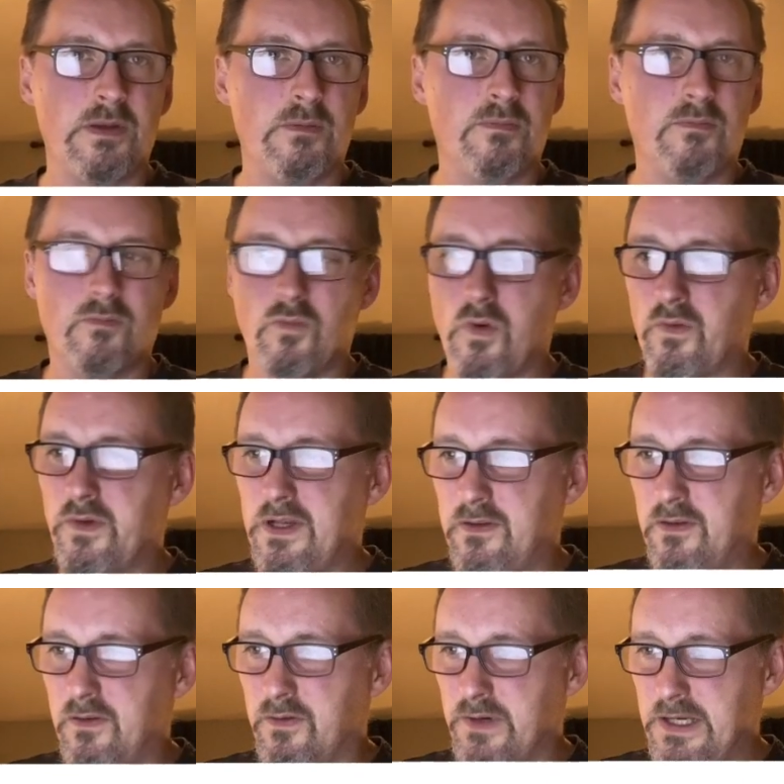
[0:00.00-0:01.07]
you won't need
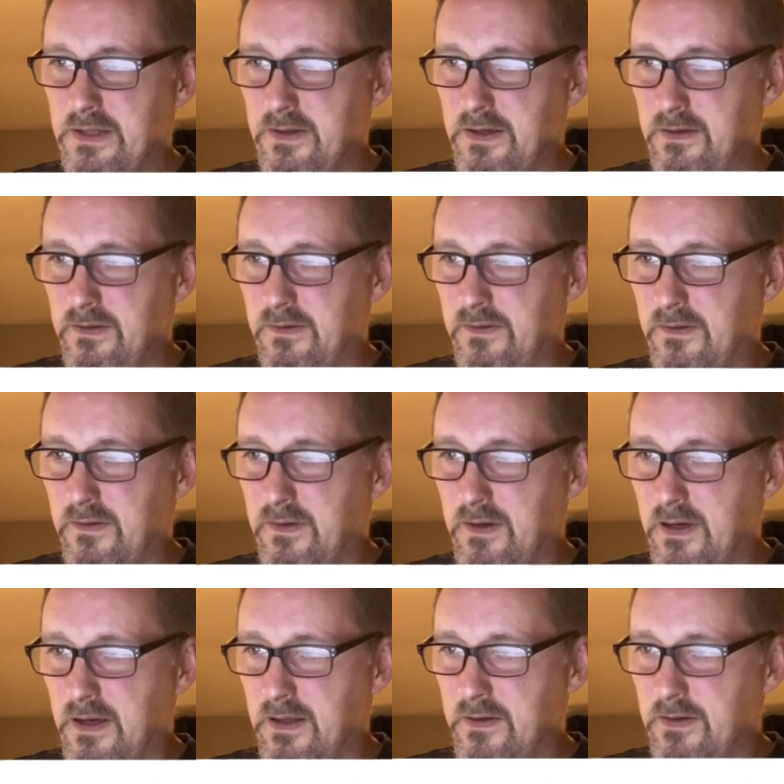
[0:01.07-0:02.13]
to create these
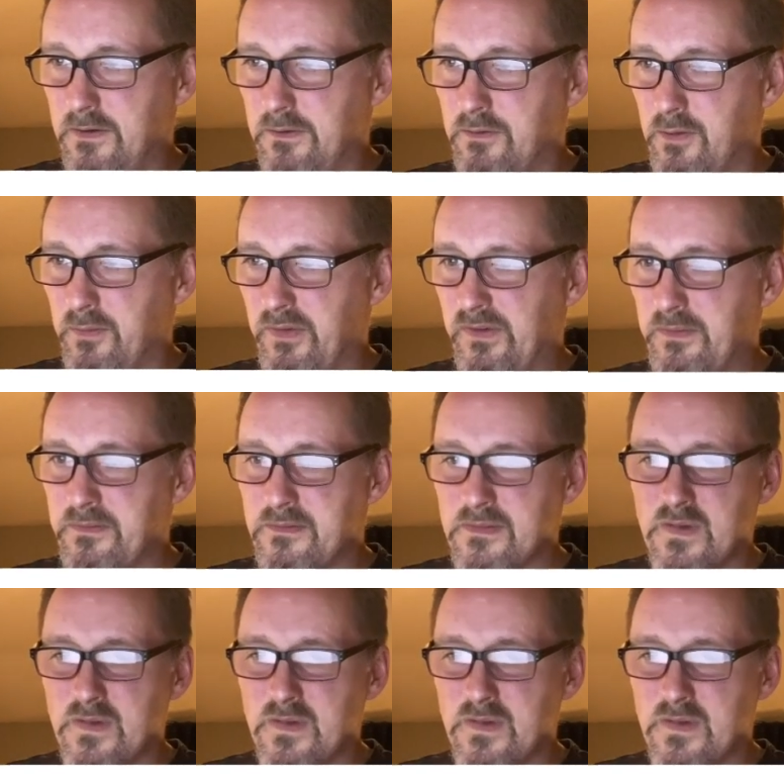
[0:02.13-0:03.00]
groups.